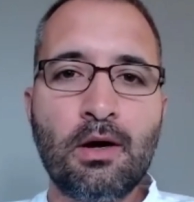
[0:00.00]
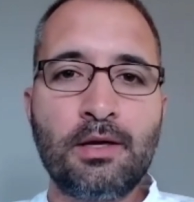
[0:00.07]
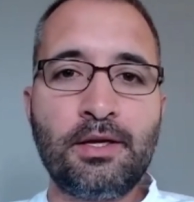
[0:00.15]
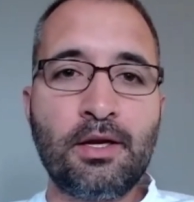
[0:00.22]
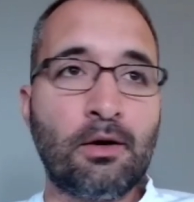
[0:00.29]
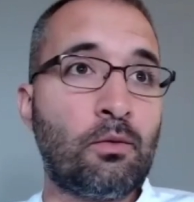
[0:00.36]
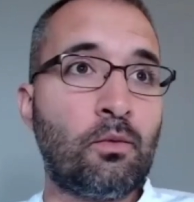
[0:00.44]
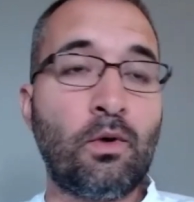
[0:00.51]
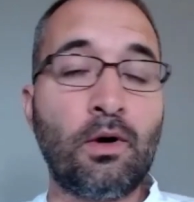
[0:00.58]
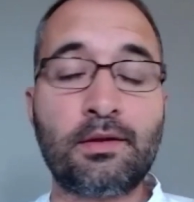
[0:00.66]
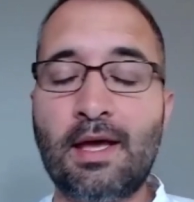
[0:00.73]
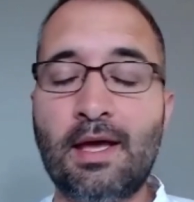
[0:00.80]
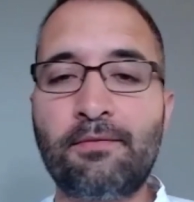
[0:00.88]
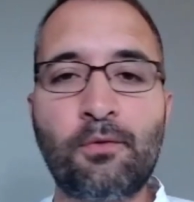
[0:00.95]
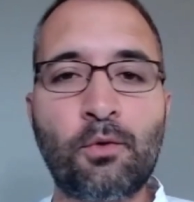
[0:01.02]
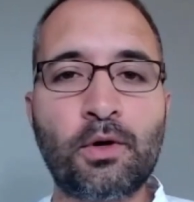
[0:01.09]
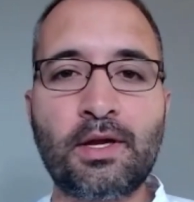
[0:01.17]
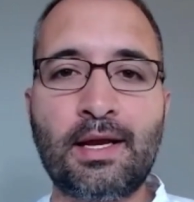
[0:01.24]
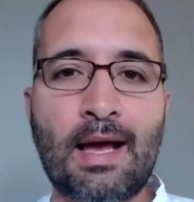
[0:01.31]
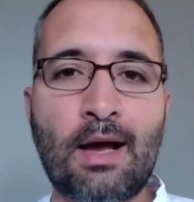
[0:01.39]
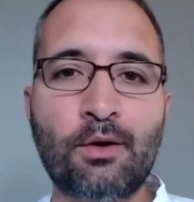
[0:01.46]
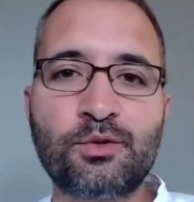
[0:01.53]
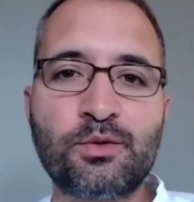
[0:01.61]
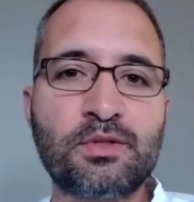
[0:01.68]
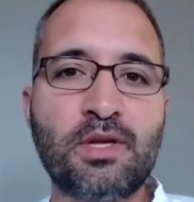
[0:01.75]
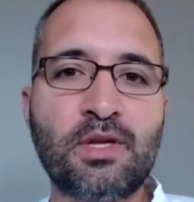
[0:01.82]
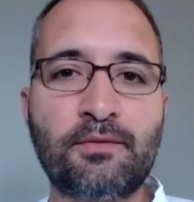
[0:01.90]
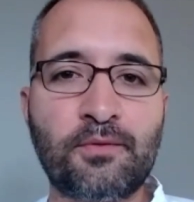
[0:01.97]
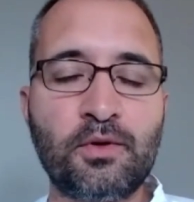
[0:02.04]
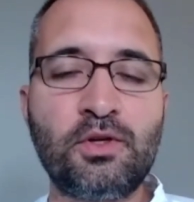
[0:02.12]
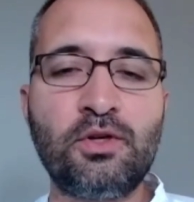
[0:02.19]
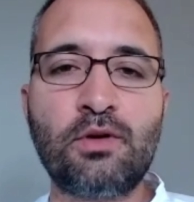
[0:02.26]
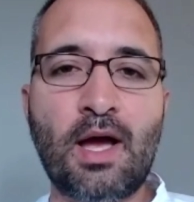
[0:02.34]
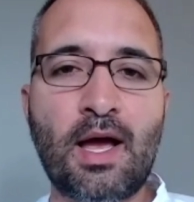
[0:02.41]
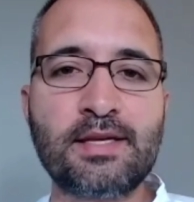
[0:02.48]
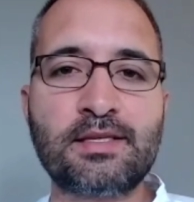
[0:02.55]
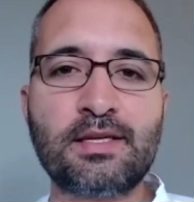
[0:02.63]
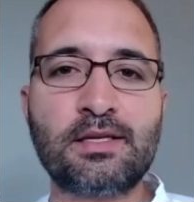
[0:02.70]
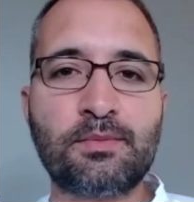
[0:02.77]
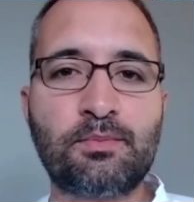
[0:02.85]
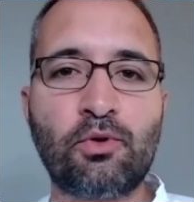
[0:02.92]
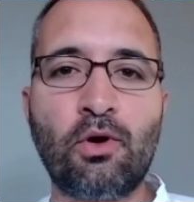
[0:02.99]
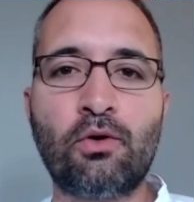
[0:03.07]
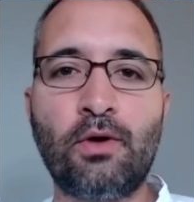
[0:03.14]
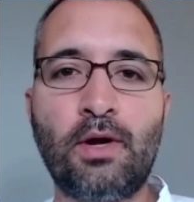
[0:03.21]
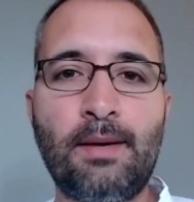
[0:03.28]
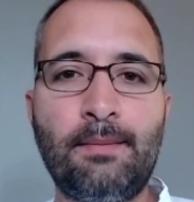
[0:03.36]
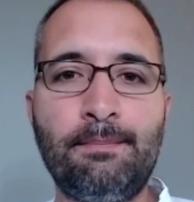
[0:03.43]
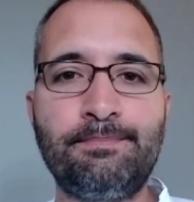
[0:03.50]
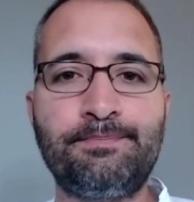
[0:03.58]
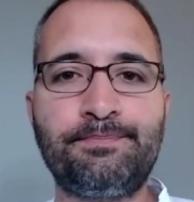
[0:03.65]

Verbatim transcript: you know, what that 48 hours was like for you guys as a program?